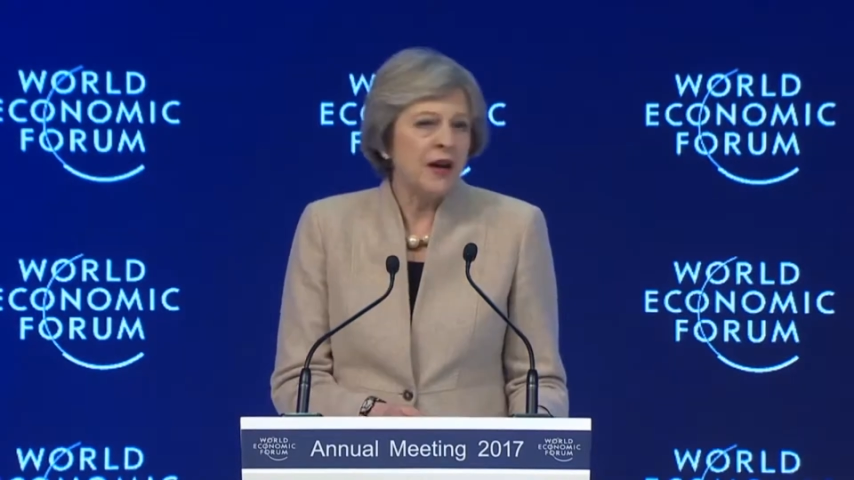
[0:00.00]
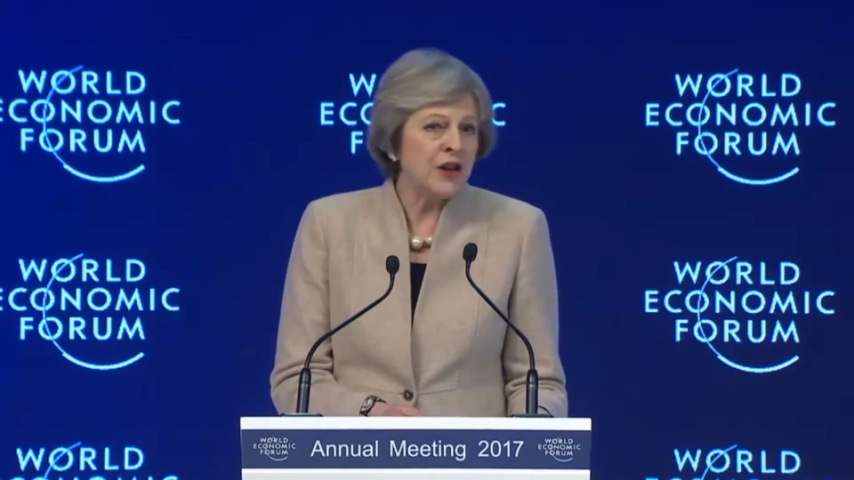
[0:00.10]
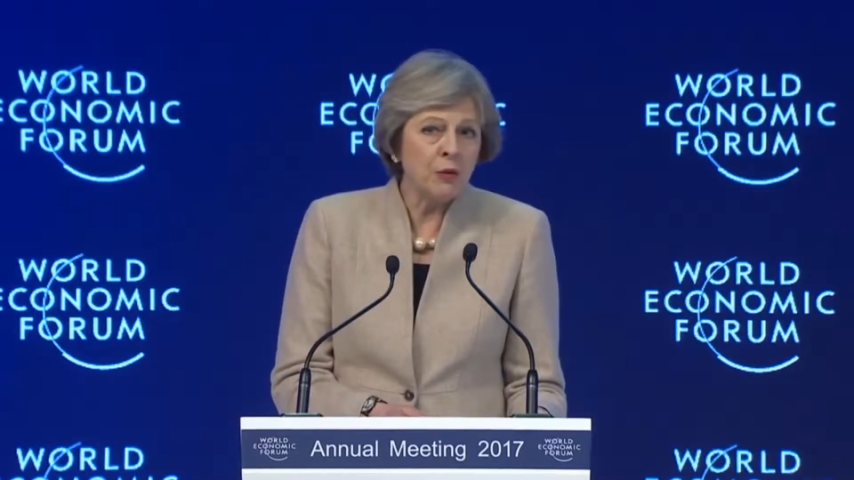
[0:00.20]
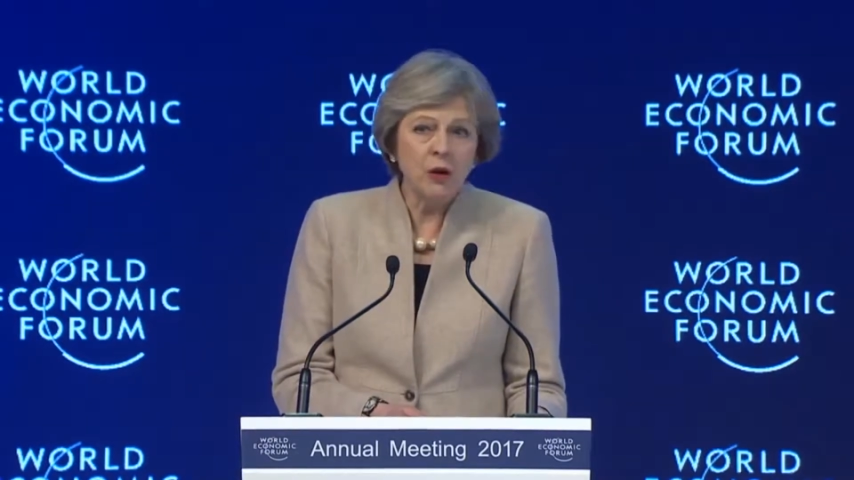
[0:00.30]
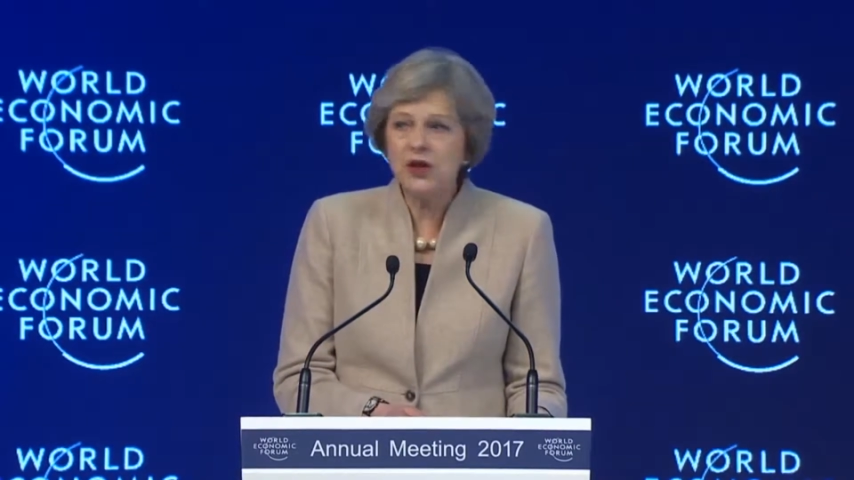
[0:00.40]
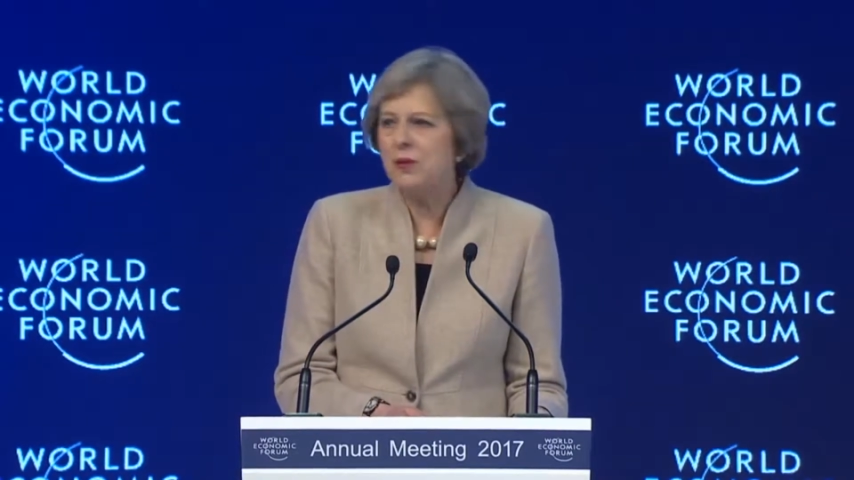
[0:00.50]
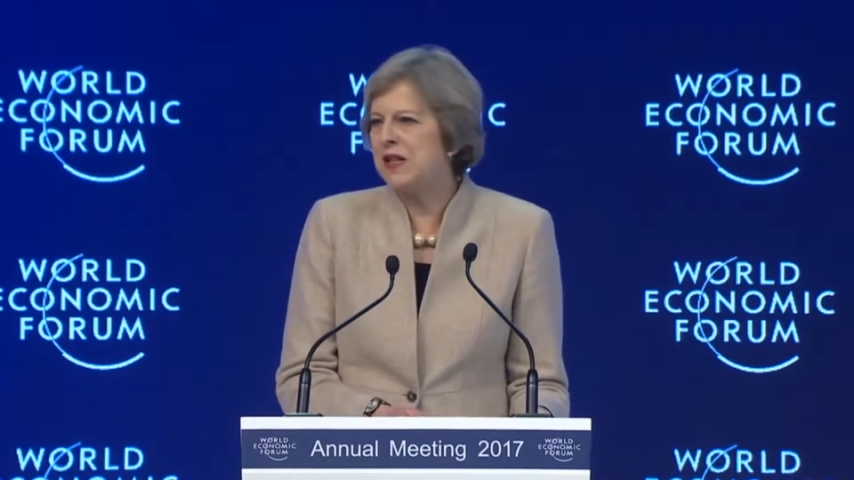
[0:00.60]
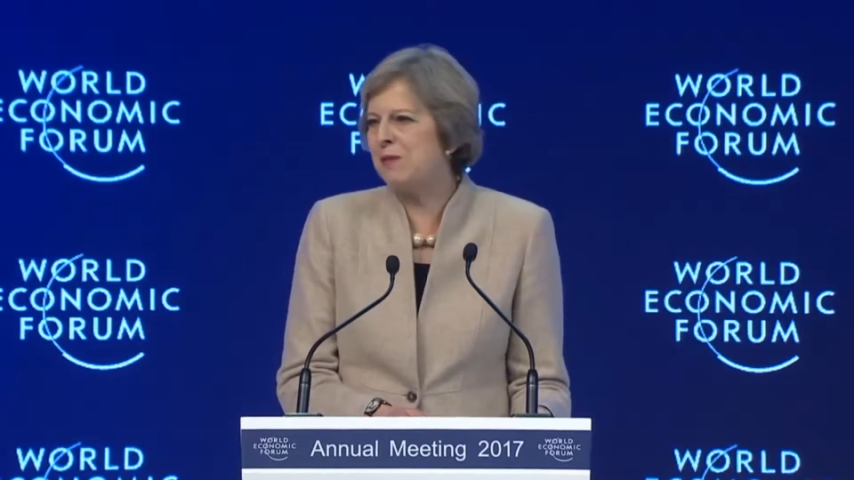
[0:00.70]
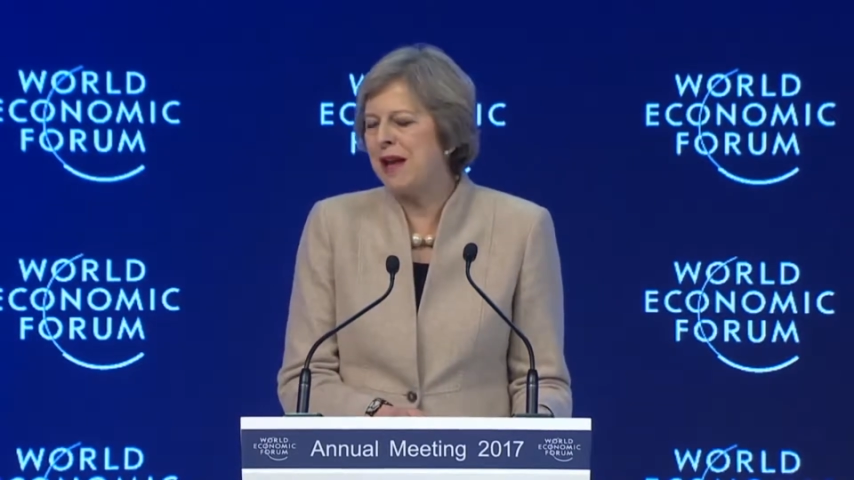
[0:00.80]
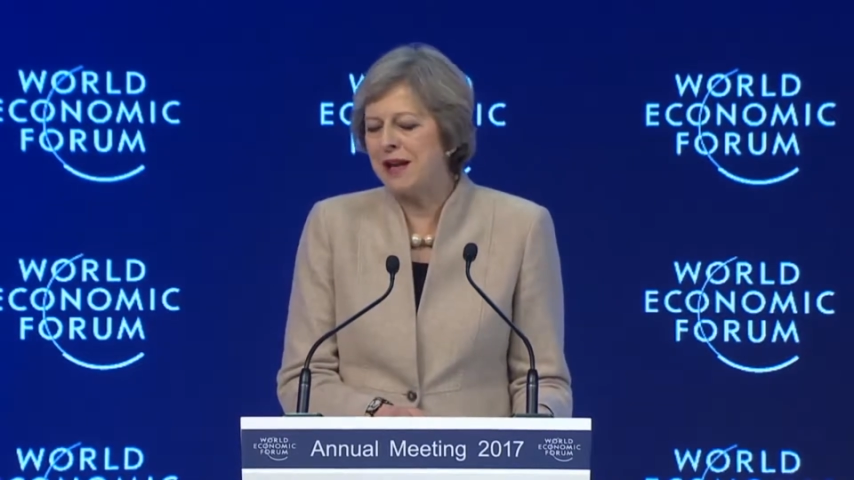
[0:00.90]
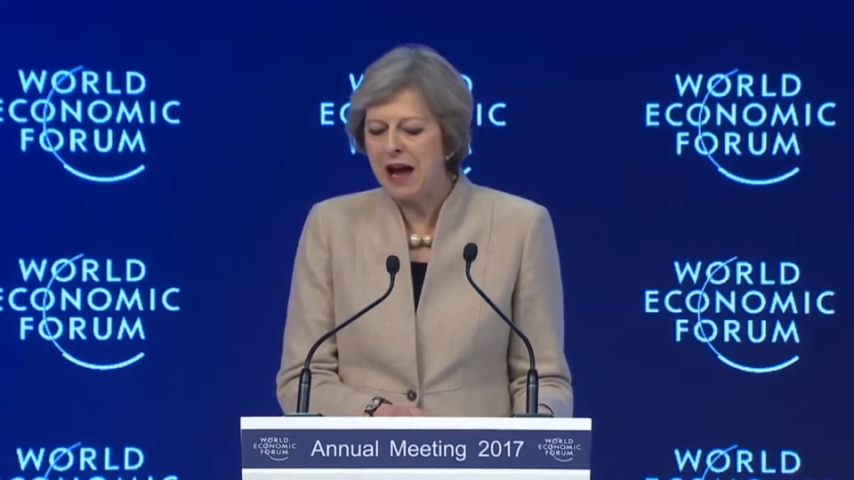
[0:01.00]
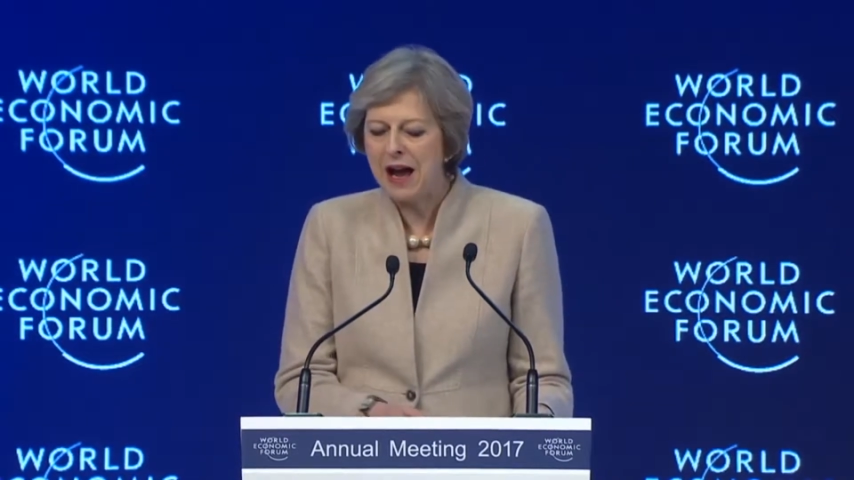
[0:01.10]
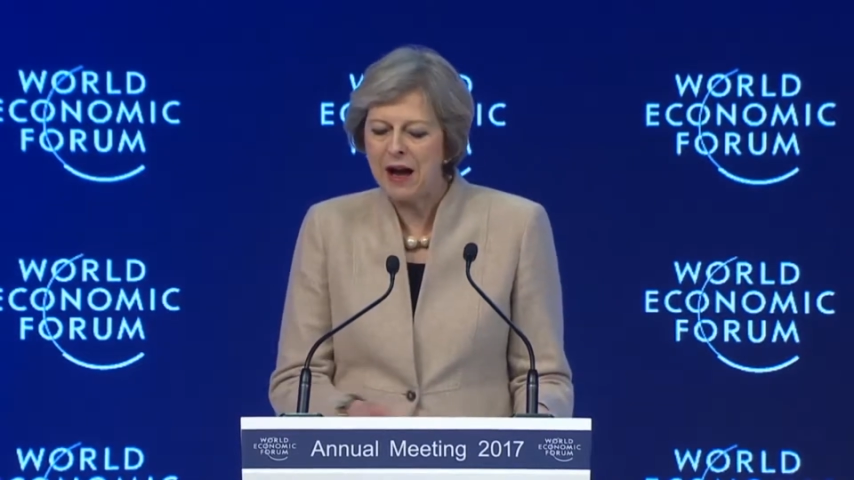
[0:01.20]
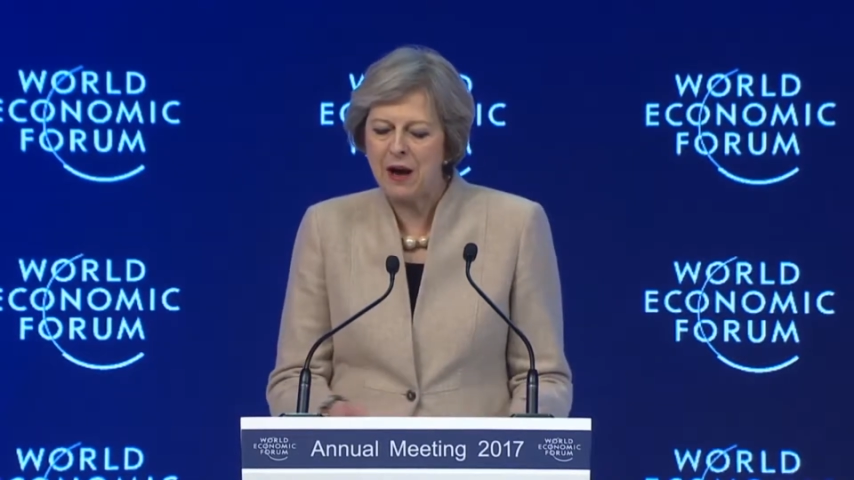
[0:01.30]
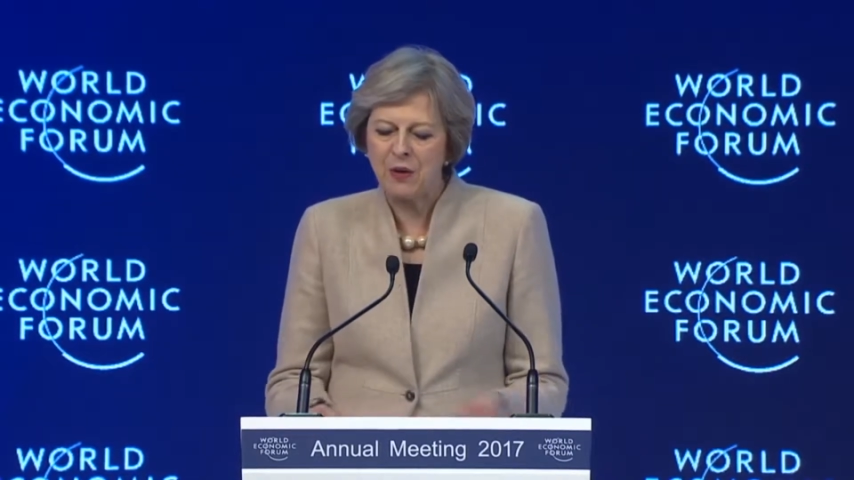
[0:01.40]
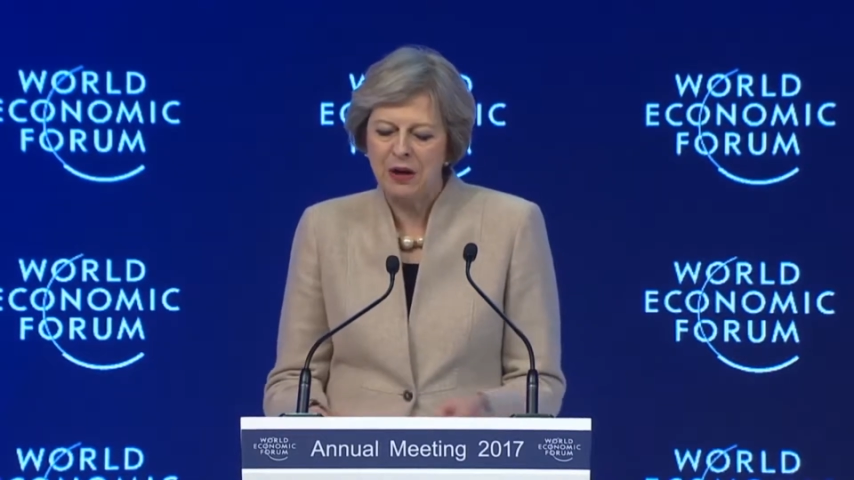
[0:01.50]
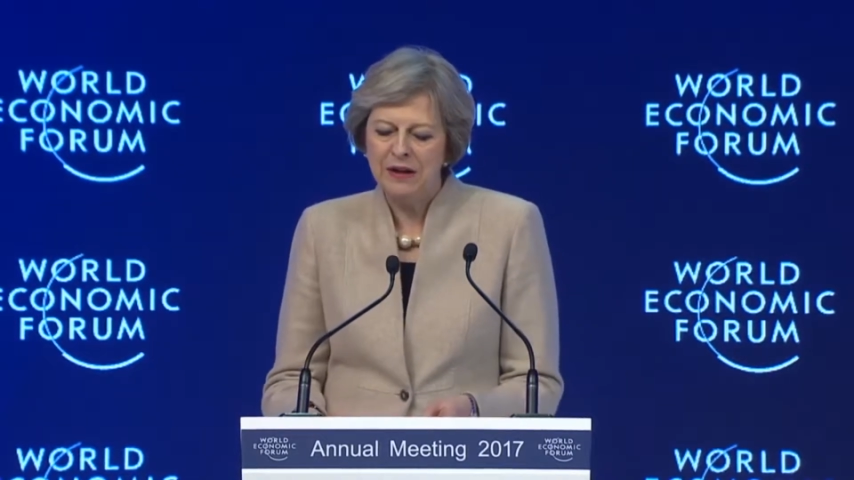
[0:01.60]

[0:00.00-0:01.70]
and I want to explain how.